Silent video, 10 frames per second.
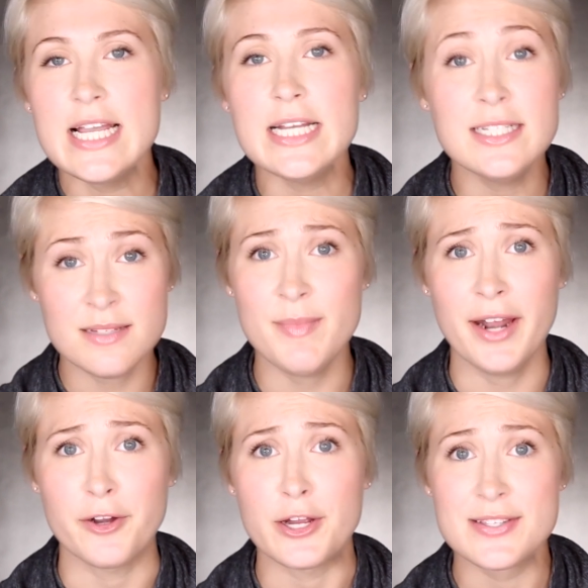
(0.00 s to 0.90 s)
It doesn't
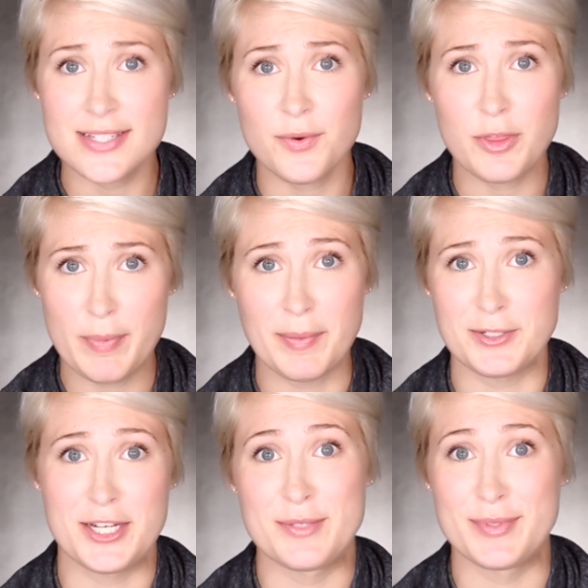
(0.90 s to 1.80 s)
matter. Stick with the public
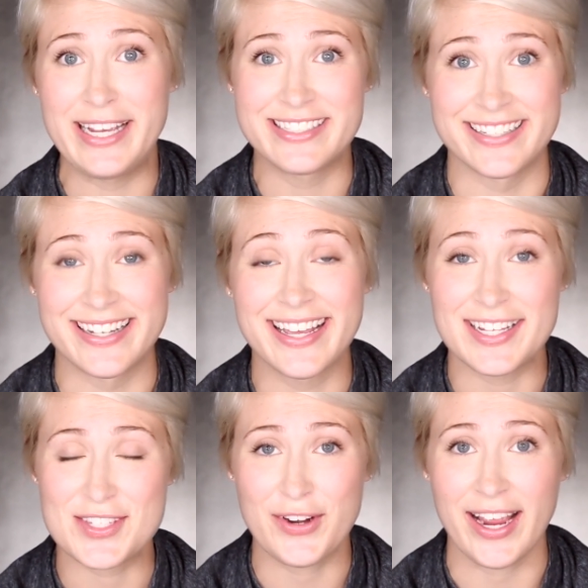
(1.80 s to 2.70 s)
transportation.
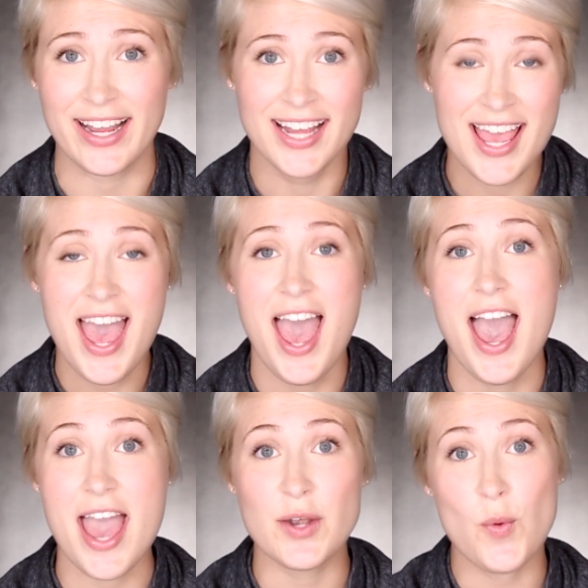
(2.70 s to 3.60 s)
It's great.
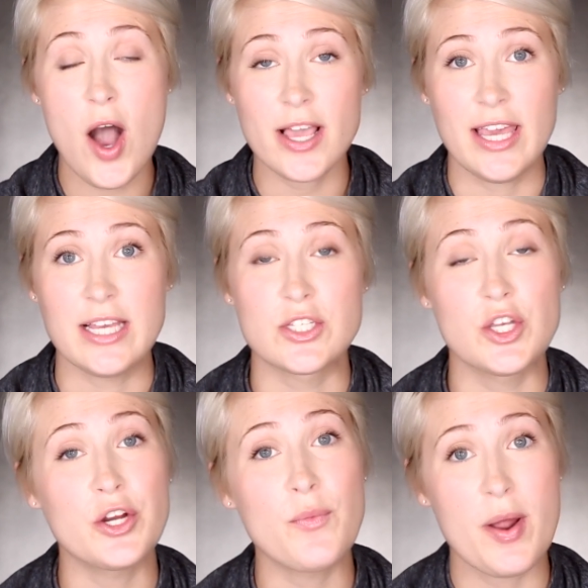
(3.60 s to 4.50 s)
And walking, so
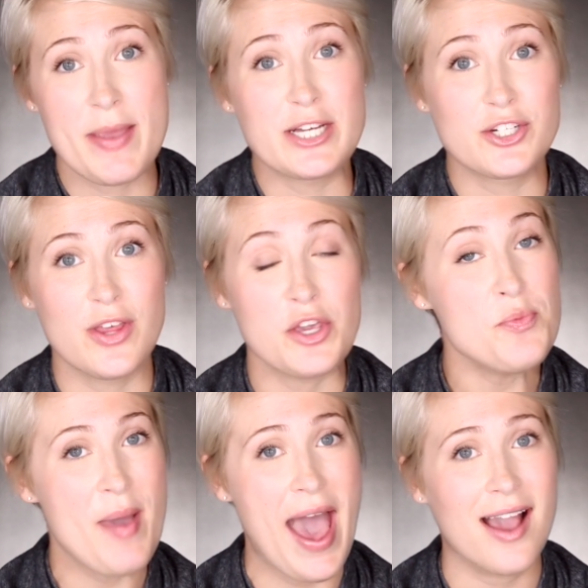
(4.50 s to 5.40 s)
you're going to want to make sure that
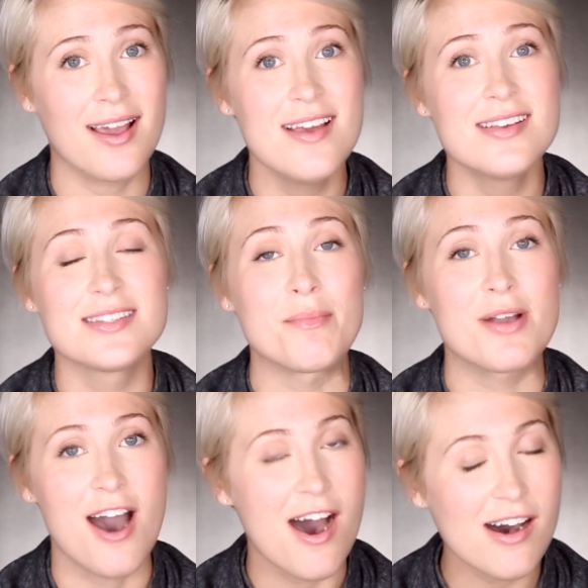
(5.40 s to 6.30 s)
you pack some
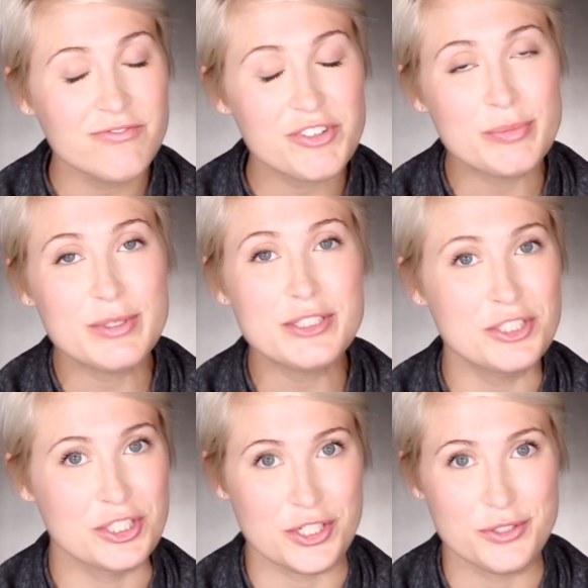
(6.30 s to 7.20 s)
comfortable
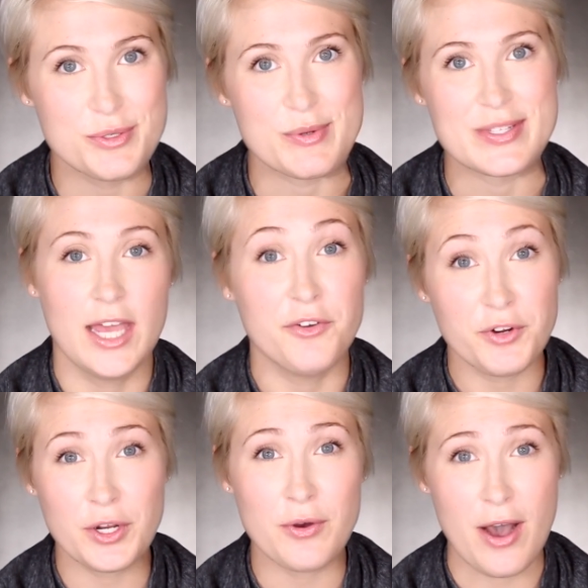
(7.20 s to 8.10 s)
shoes. And if
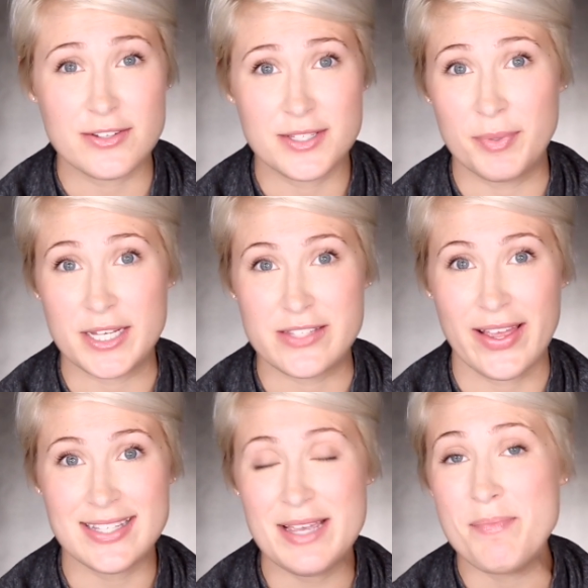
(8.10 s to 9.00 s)
you're going to go out someplace
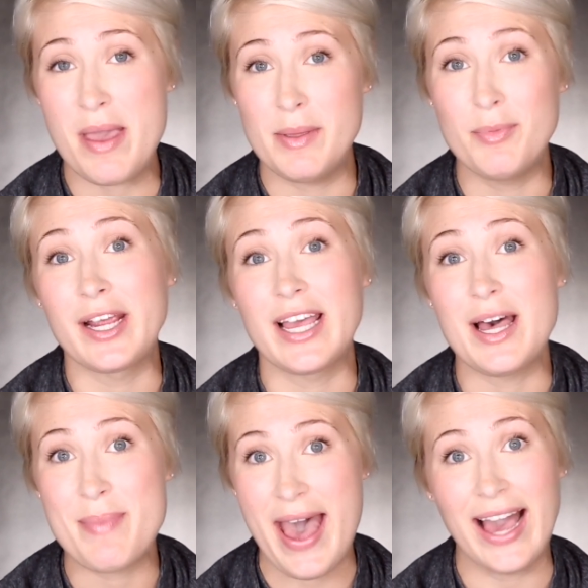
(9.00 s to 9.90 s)
fancy, maybe bring
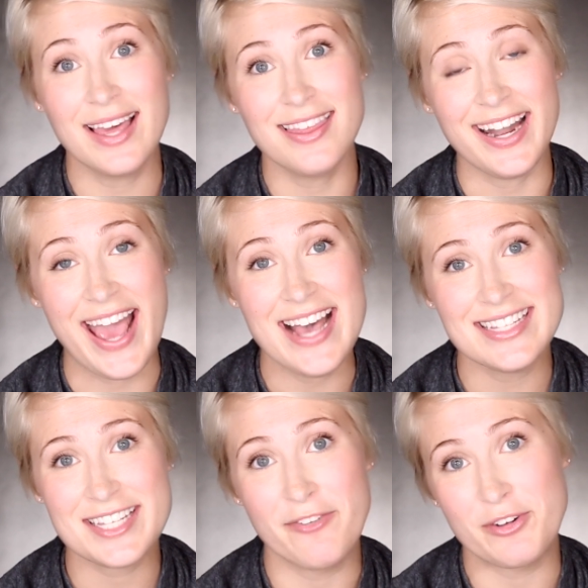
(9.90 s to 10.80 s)
a bag that
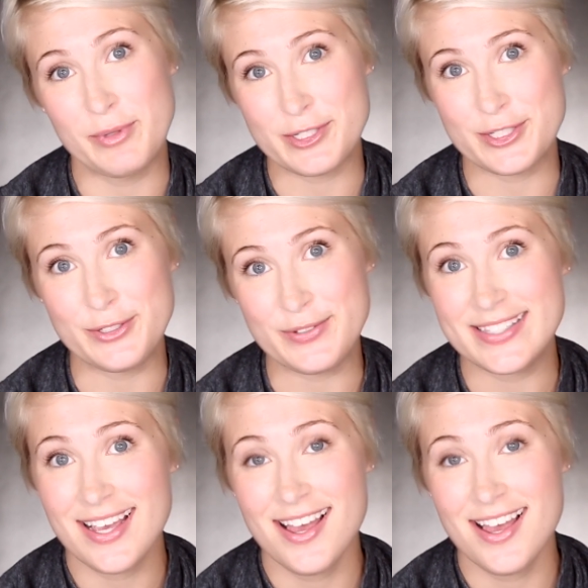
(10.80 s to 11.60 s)
has comfortable shoes